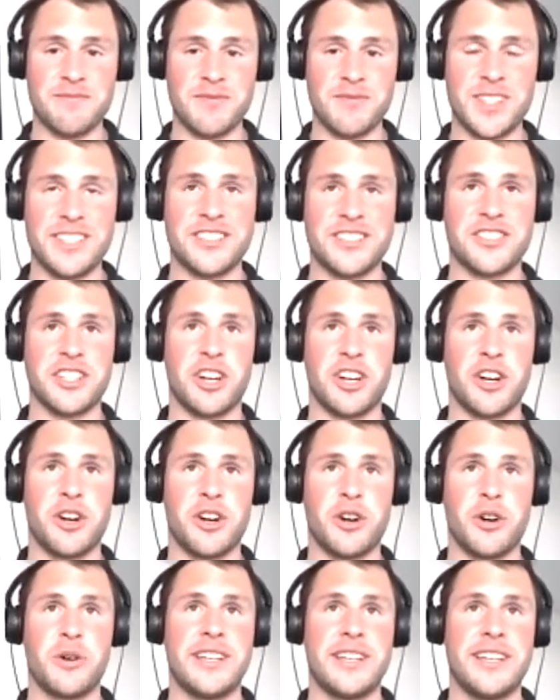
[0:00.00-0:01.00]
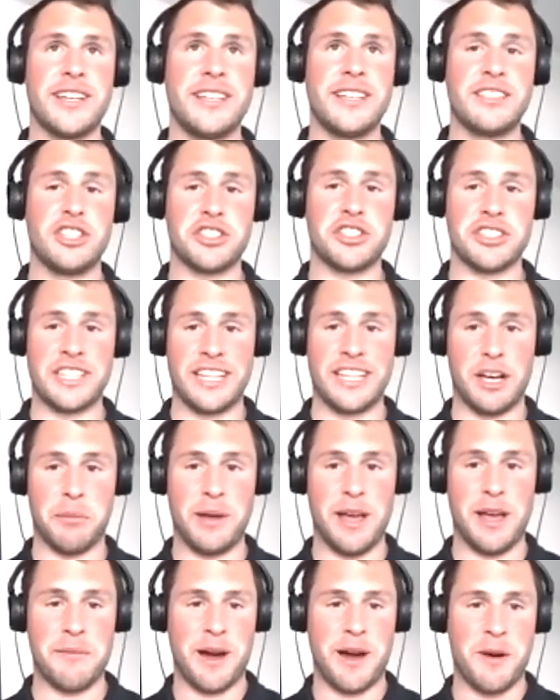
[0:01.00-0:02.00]
So, just a little
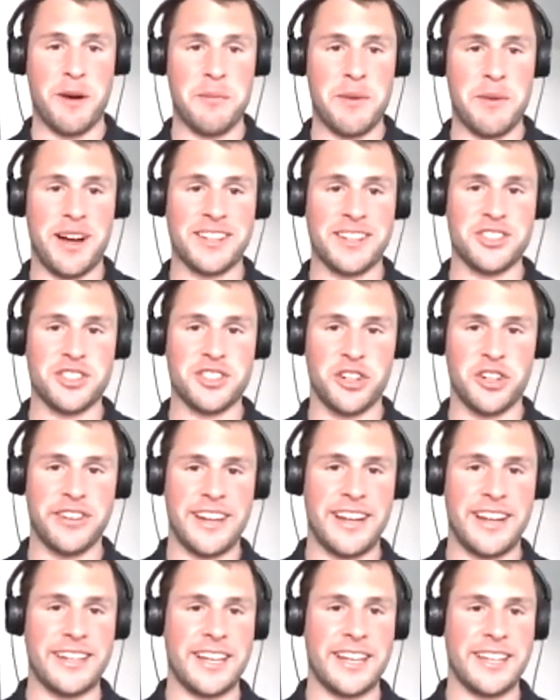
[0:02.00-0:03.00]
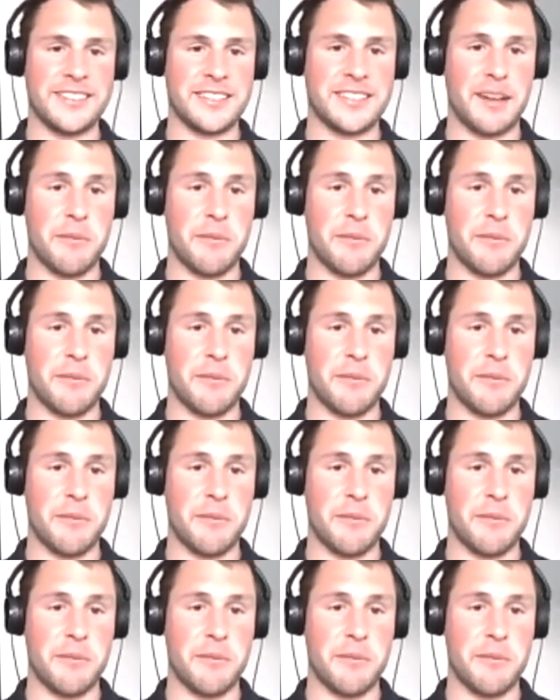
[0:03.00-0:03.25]
bit about my story then, I guess.